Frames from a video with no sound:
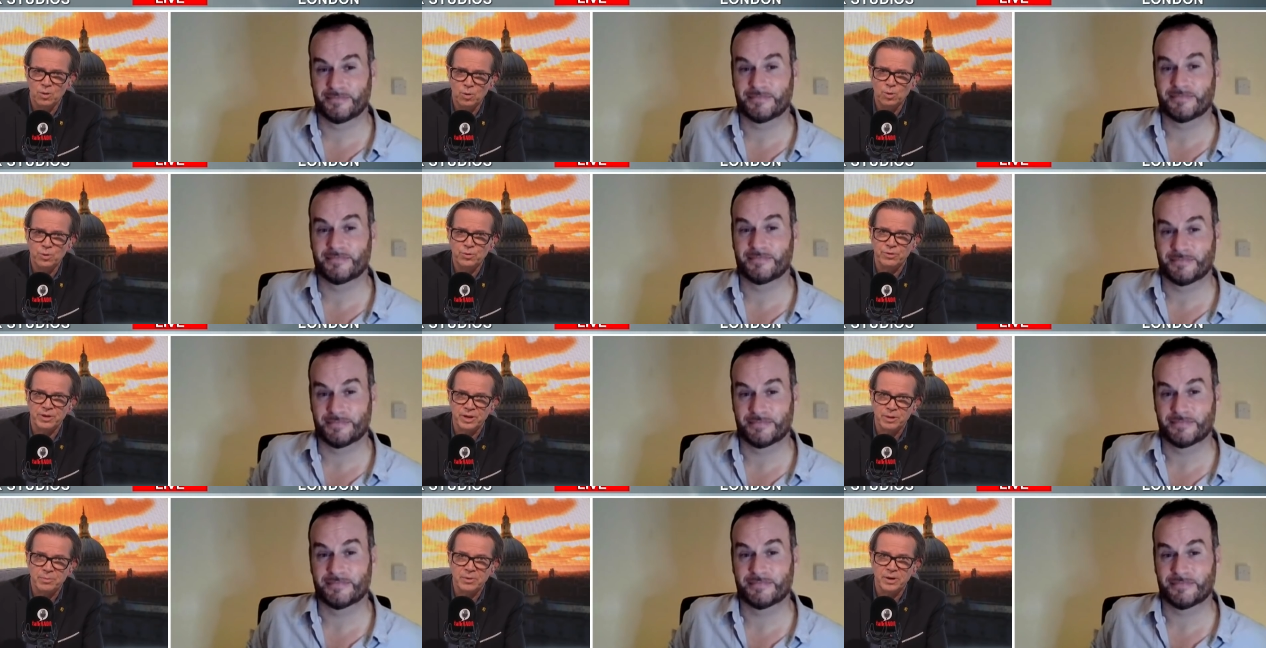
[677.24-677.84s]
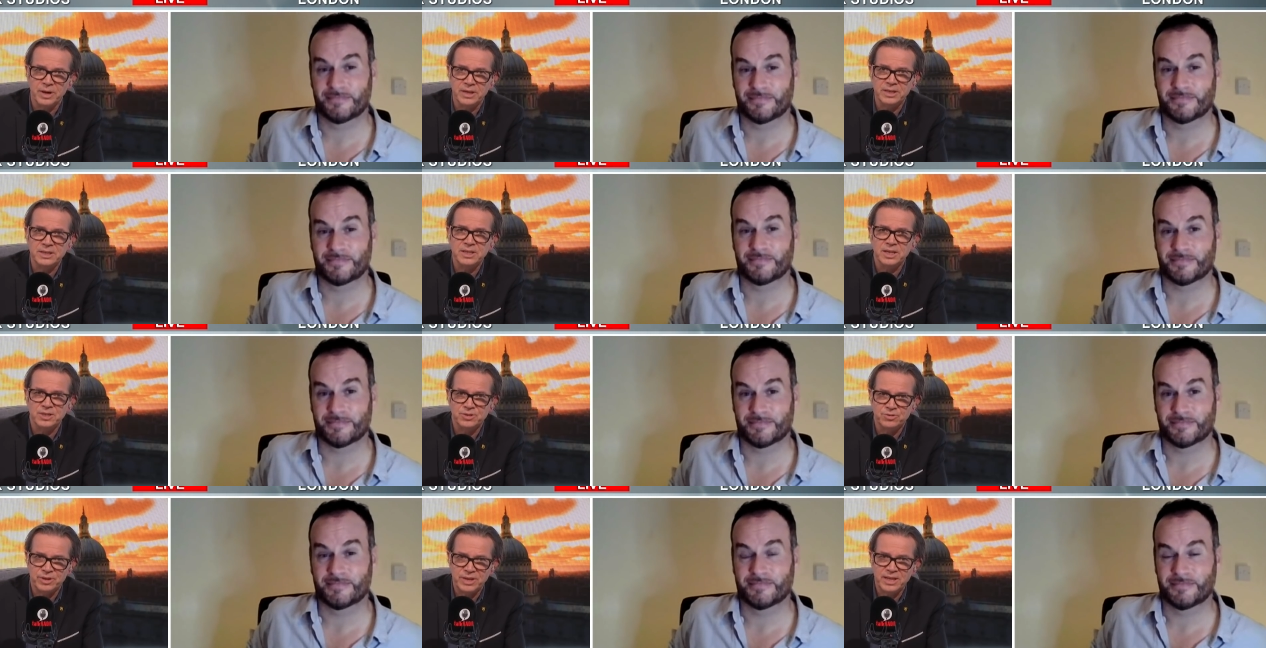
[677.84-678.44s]
Speaker 1: ordering a pint,
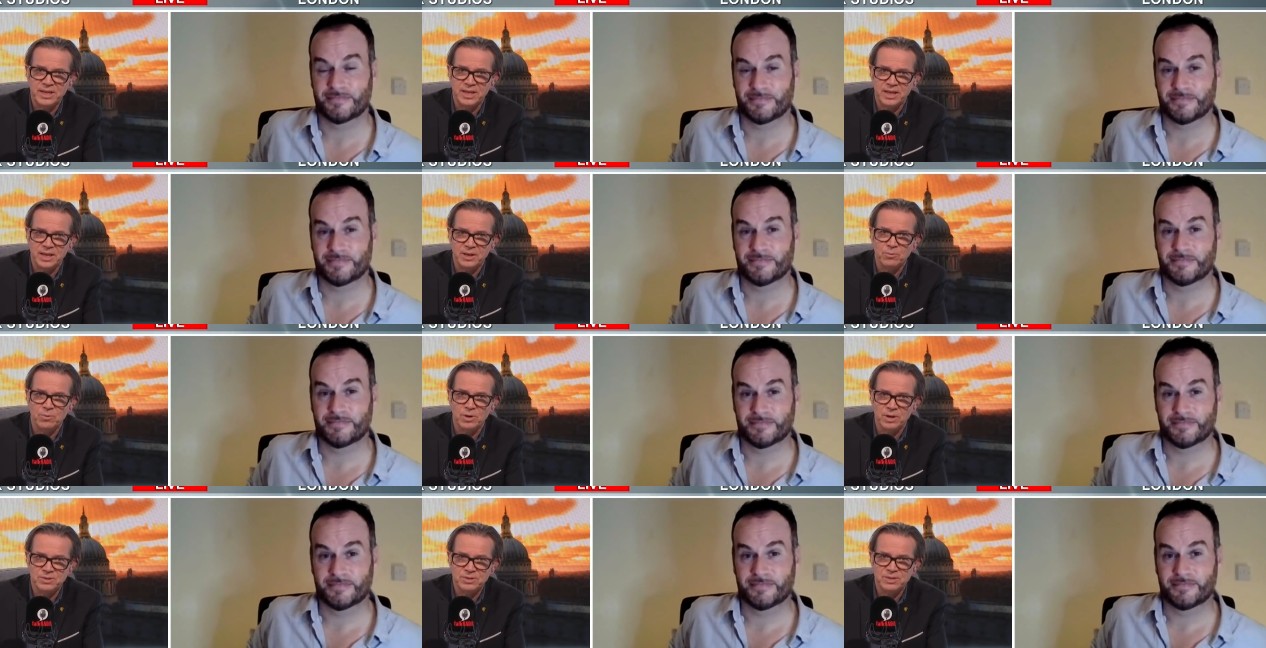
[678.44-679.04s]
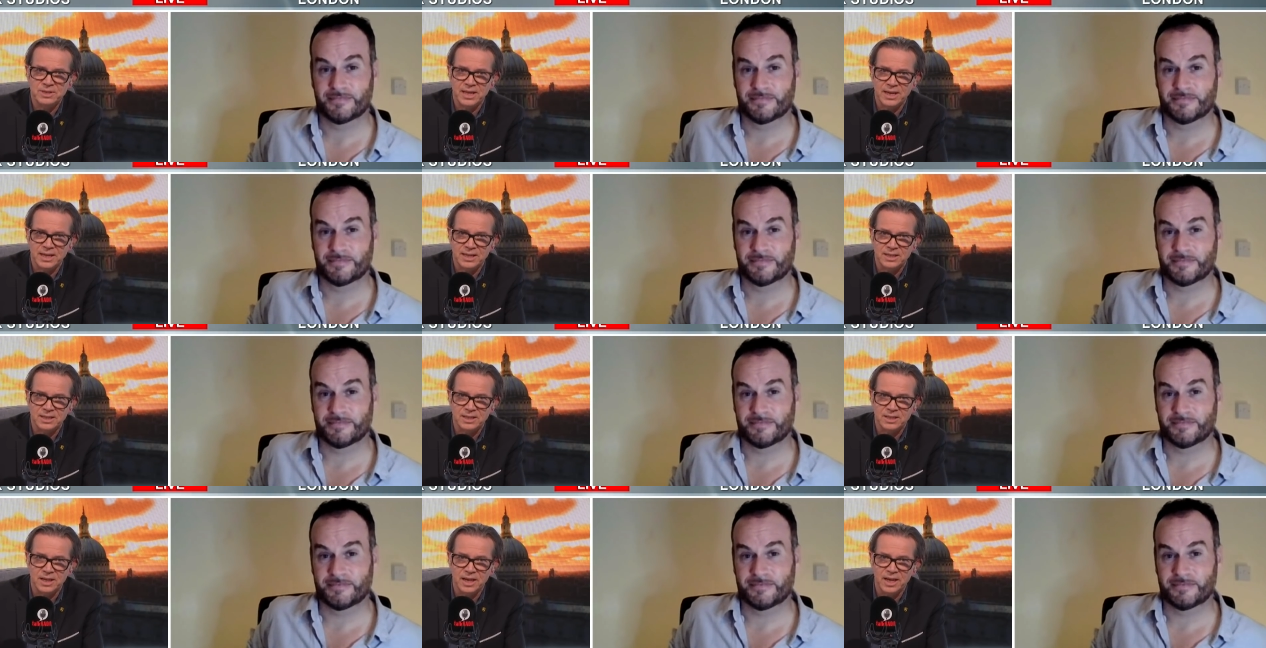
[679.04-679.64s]
drinking it while
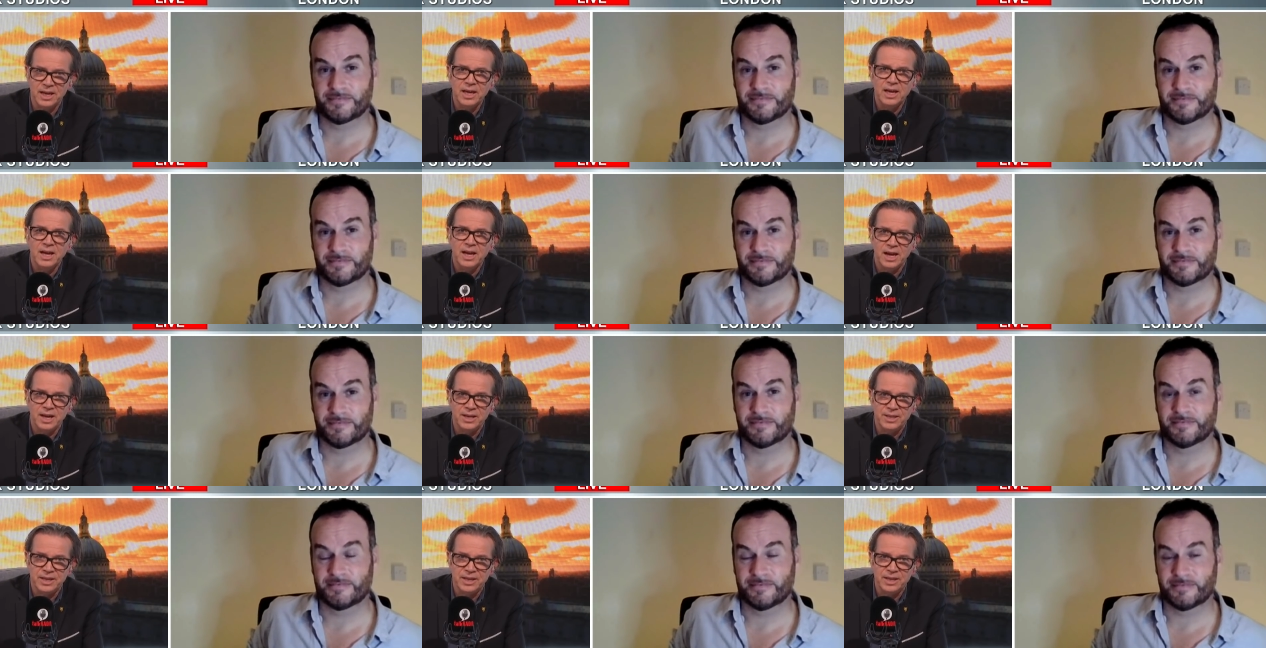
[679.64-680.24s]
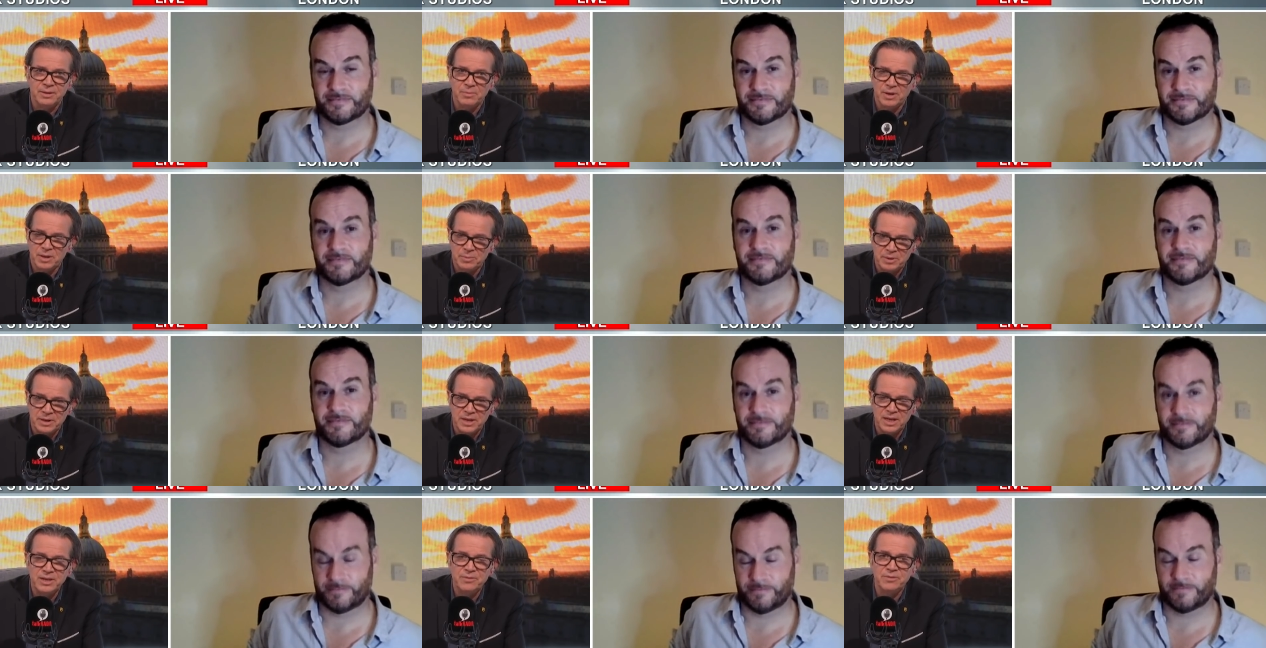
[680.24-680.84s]
standing there, and then
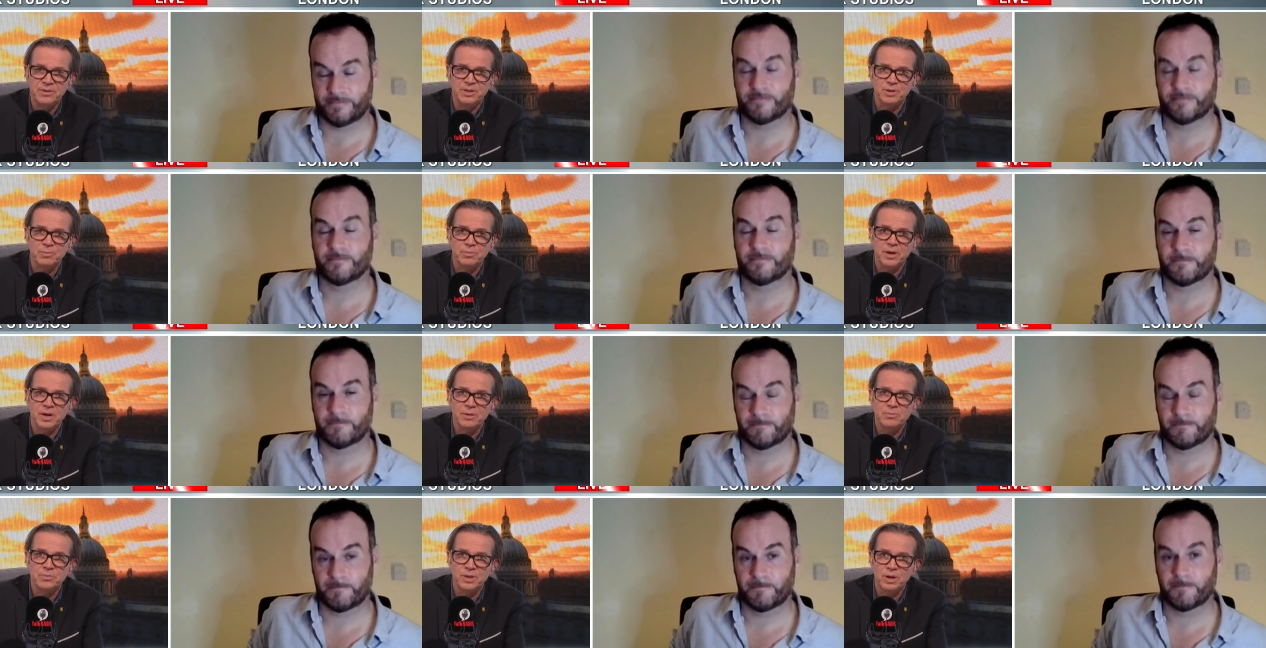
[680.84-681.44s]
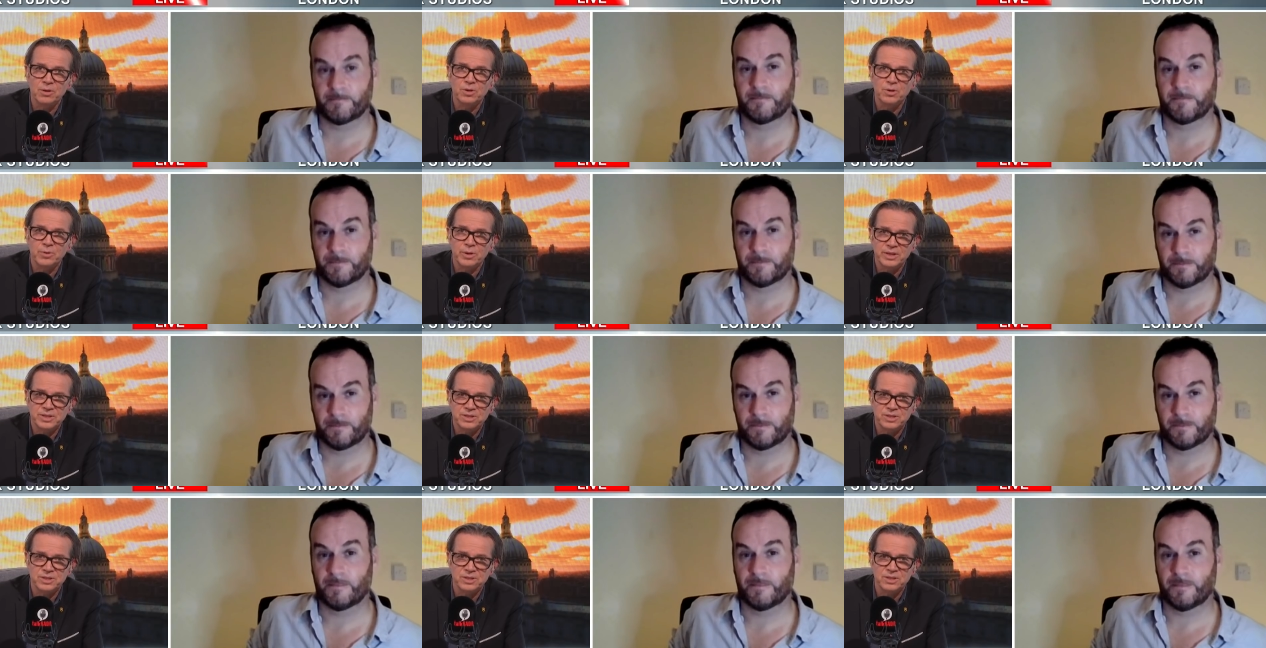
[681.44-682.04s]
maybe leaving the pub, no
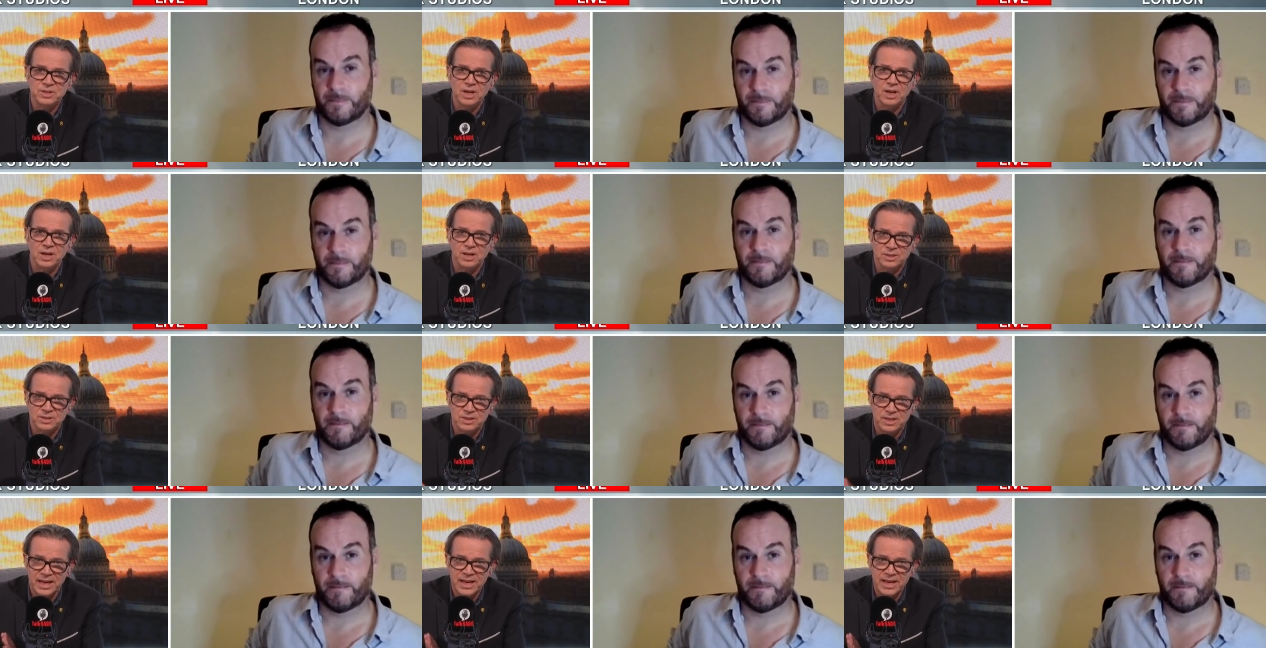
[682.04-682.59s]
questions asked.